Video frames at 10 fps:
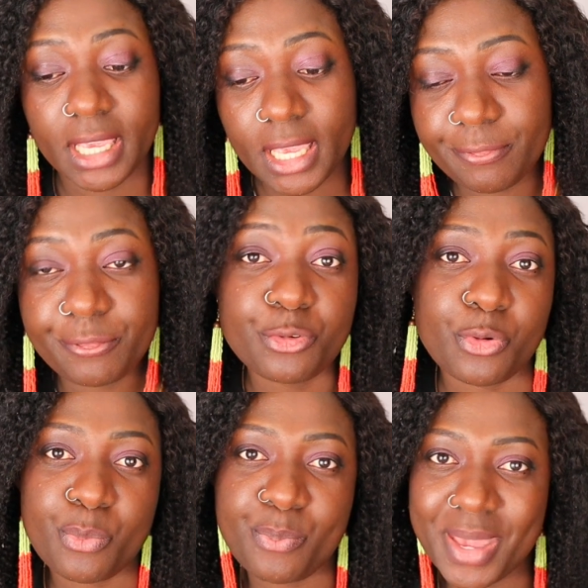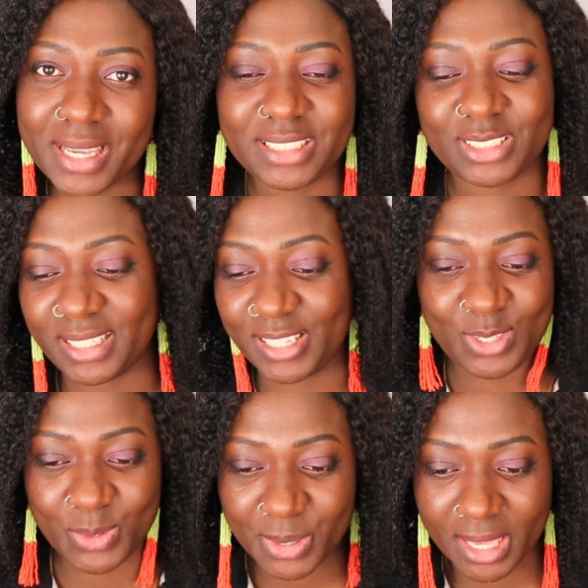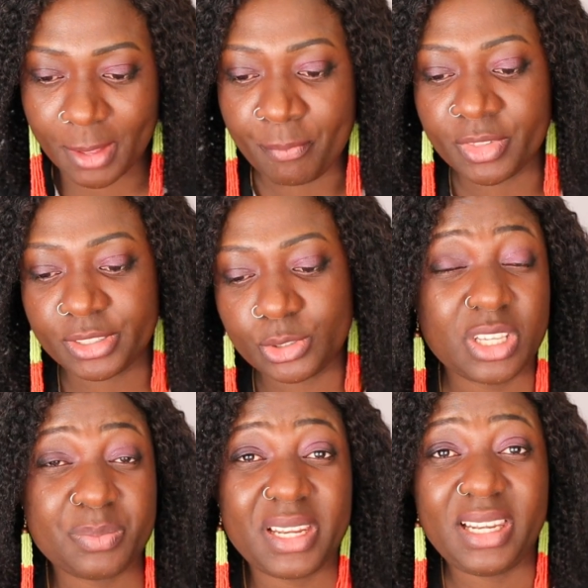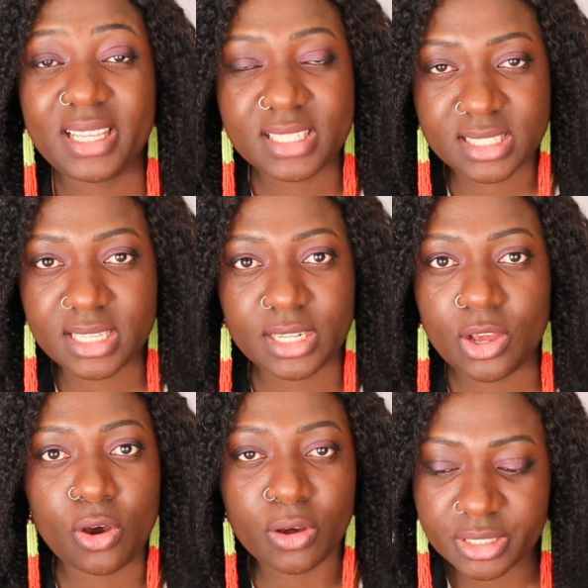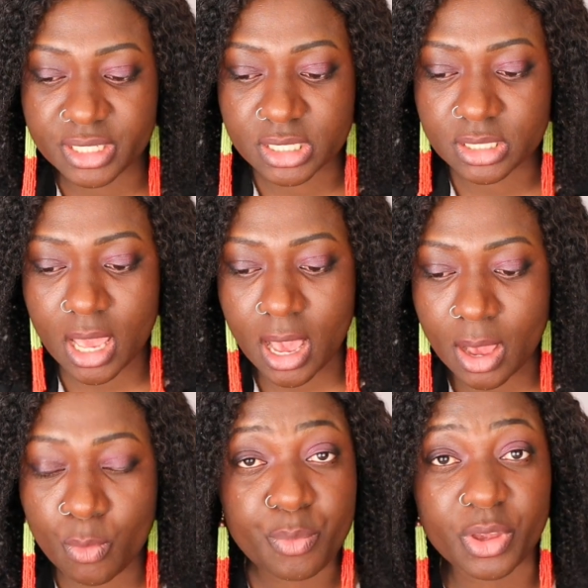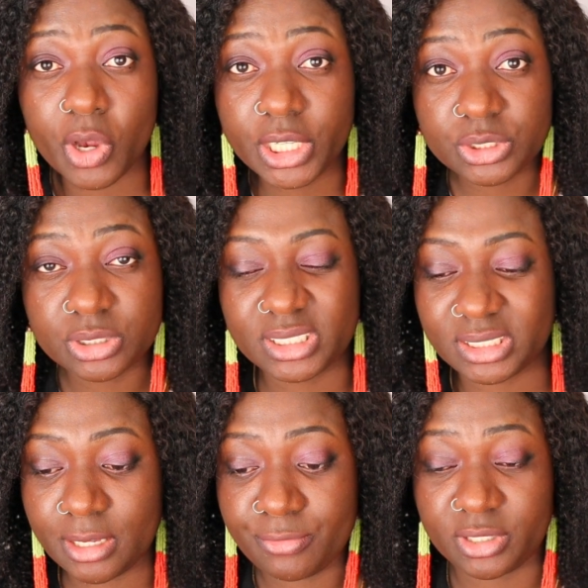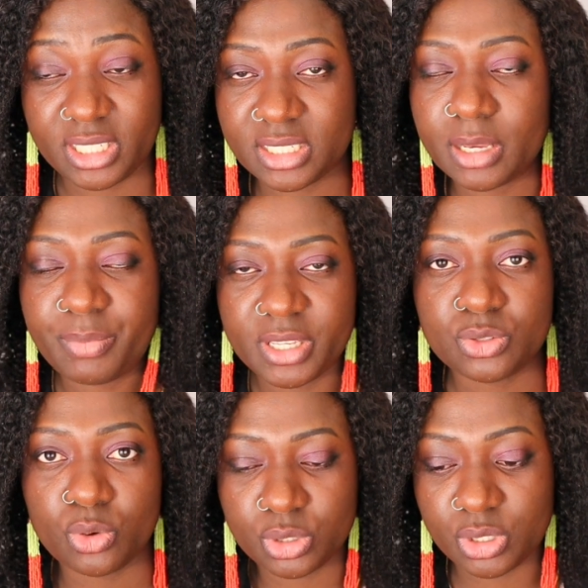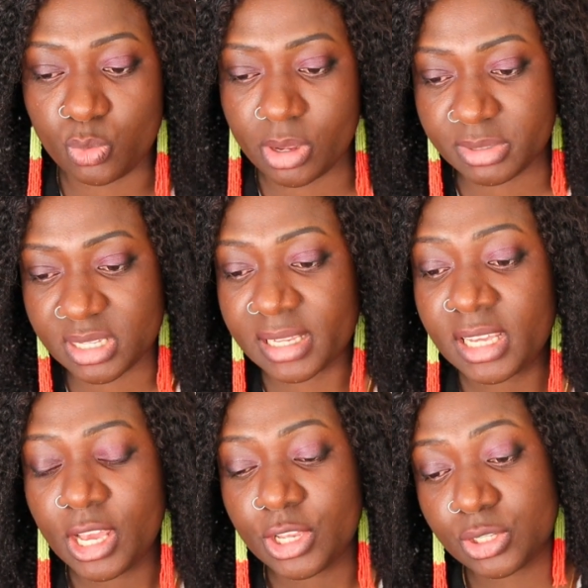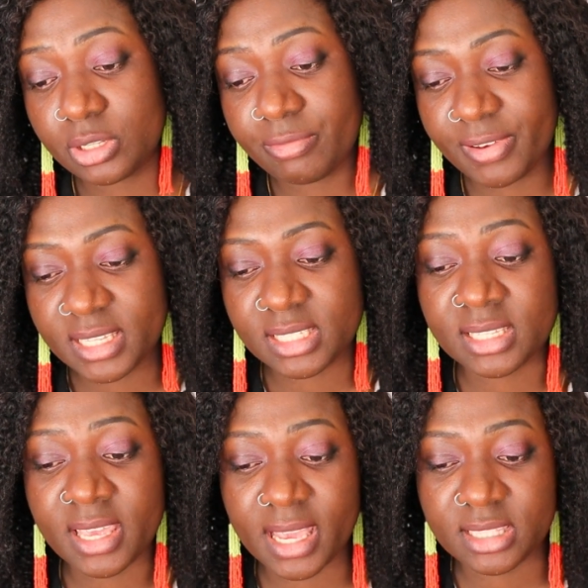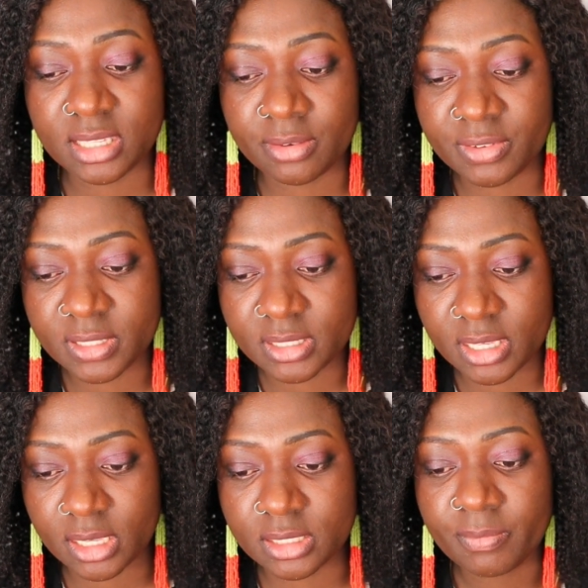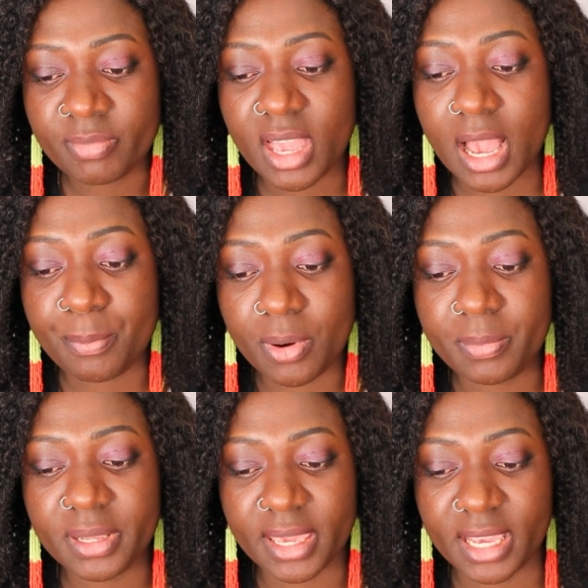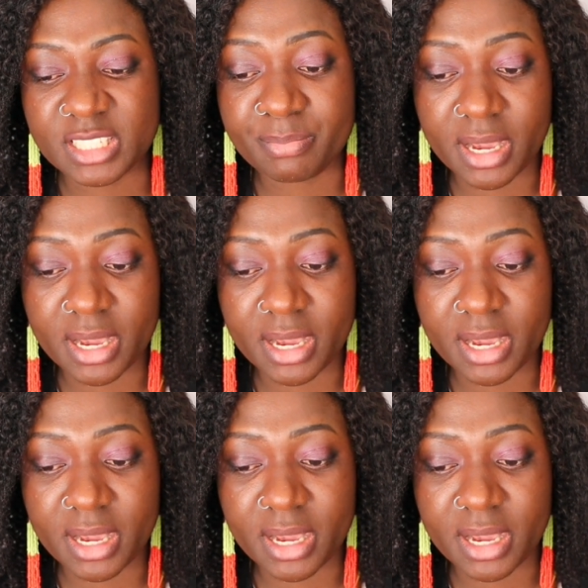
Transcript: if you make it to the UK. I'll just be listing all this. I won't be going into detail. For detail, please go to the website. So the first is health services and public health